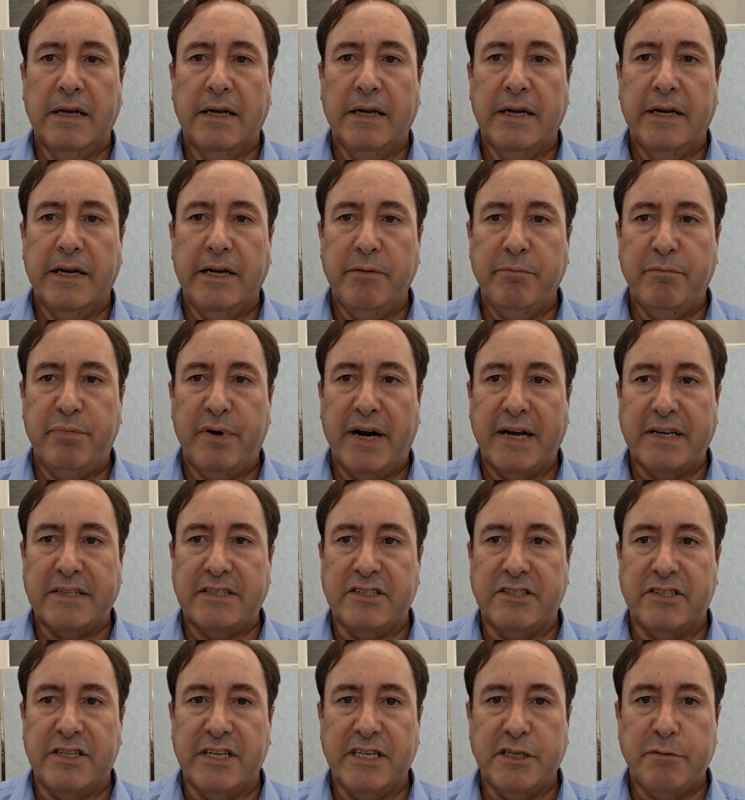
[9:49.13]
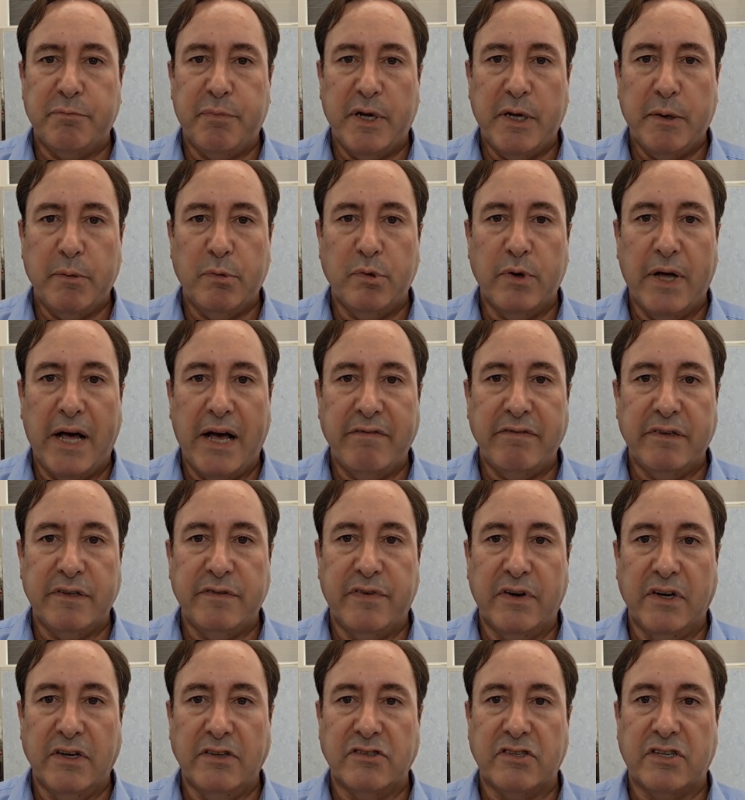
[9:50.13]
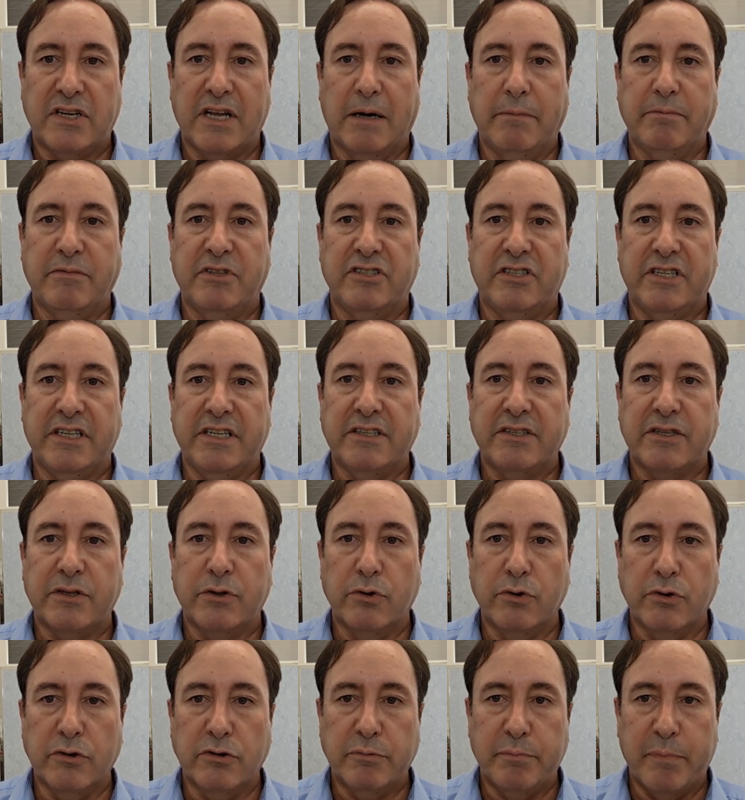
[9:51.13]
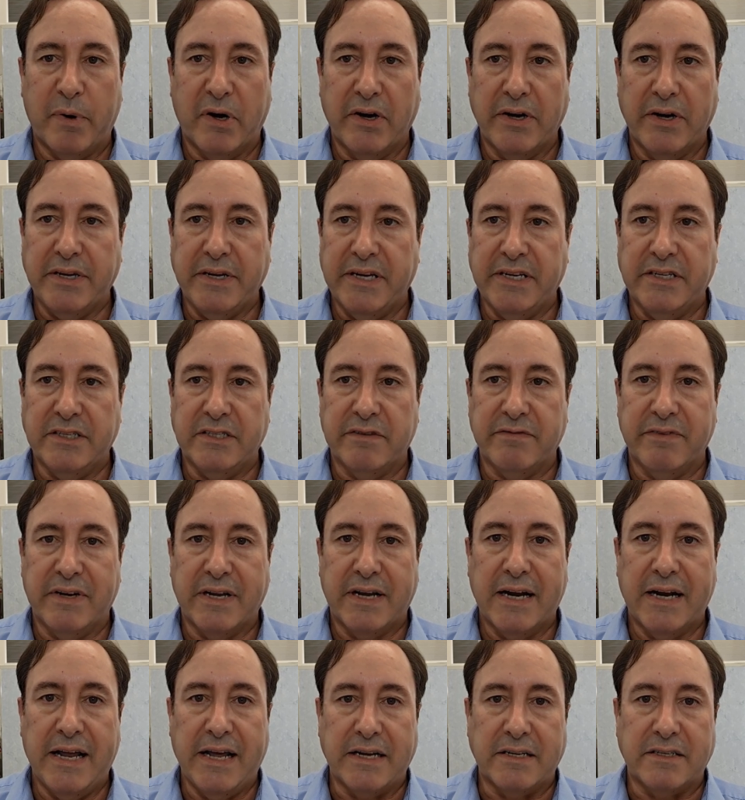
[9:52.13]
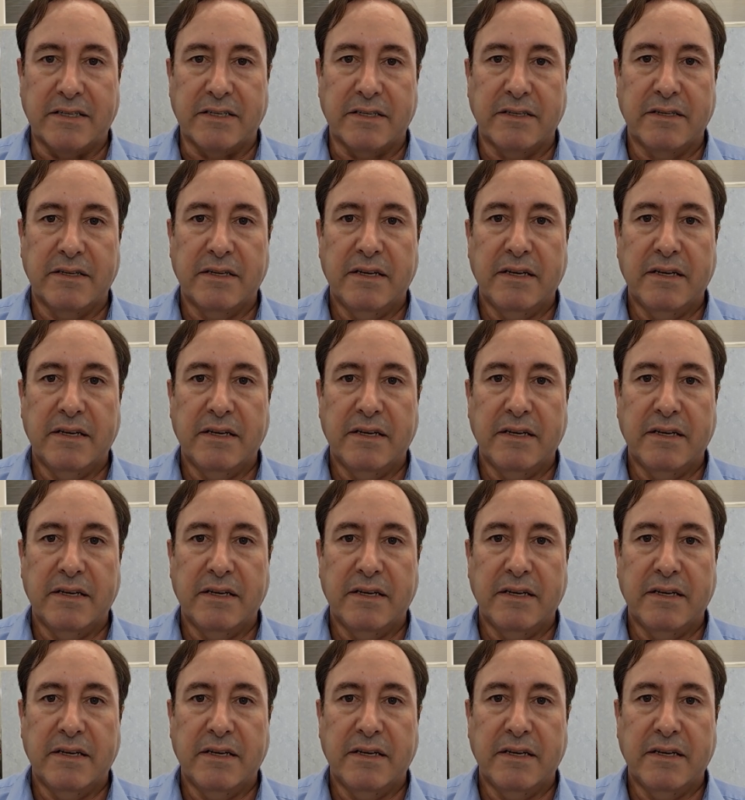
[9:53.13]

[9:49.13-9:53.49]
In practice, these people have advanced gum disease caused by years of neglect.